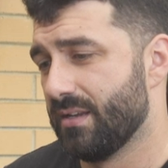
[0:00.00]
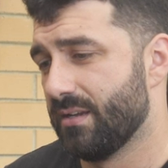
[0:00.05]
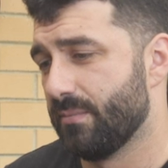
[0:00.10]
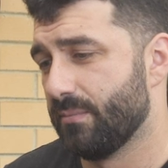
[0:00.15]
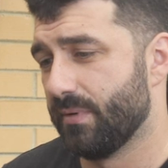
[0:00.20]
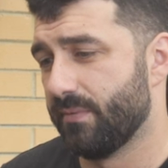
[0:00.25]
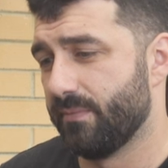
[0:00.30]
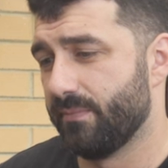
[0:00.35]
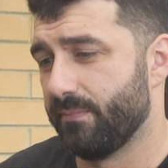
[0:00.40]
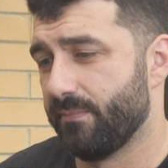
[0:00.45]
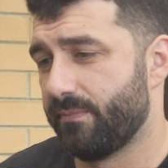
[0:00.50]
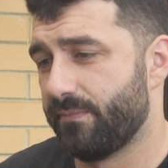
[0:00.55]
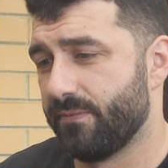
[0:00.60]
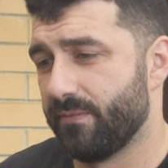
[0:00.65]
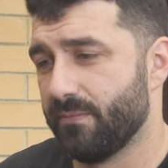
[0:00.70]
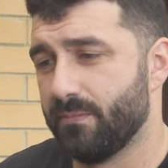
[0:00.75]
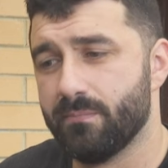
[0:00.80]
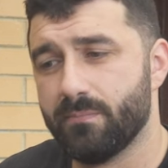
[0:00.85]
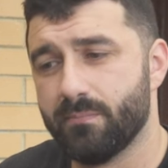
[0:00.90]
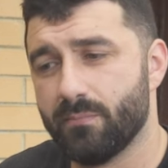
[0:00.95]
But
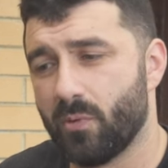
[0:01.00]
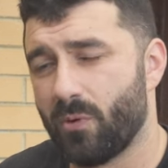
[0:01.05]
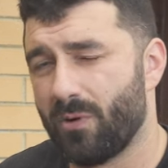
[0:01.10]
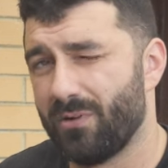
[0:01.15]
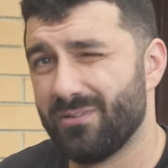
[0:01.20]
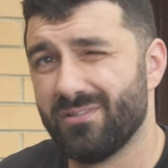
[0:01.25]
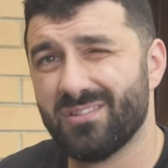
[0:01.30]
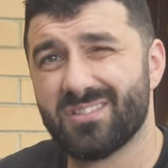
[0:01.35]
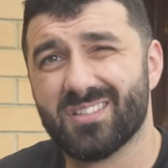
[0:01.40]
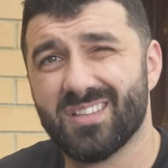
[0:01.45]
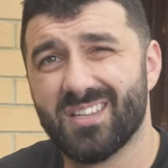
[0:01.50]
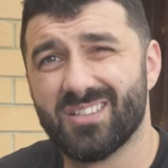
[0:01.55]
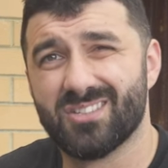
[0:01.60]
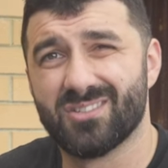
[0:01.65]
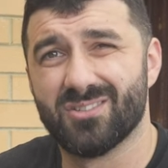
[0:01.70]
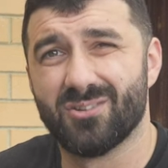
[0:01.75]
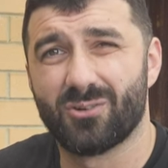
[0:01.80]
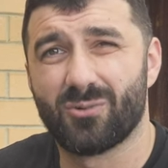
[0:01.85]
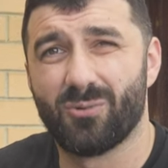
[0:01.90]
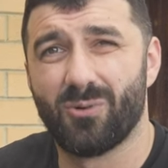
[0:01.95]
for my use, they're
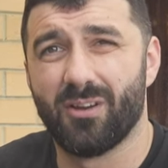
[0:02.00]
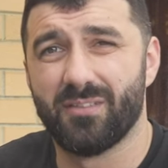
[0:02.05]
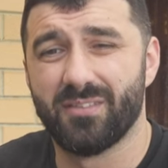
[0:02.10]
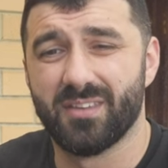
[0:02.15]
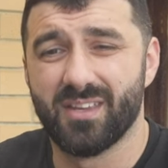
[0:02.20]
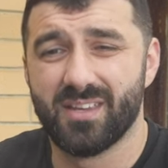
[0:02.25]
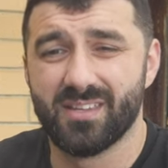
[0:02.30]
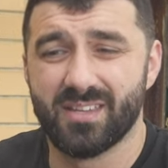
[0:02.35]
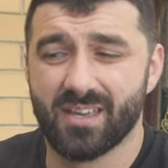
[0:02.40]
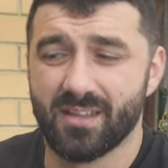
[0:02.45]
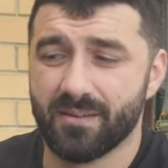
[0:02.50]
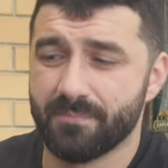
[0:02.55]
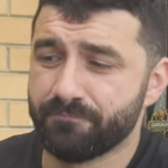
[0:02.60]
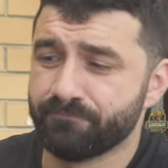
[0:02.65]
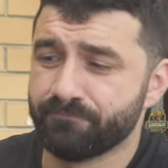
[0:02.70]
just not quite there yet.